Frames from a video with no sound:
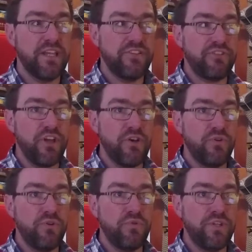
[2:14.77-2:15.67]

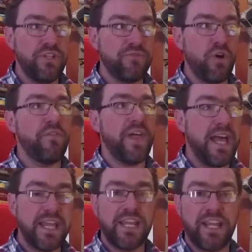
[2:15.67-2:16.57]
So you've got that
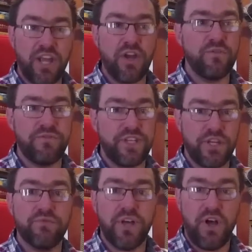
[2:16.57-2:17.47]
hanging over
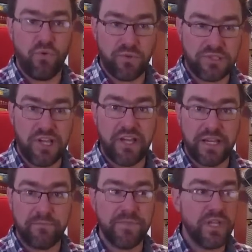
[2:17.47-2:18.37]
you the whole time.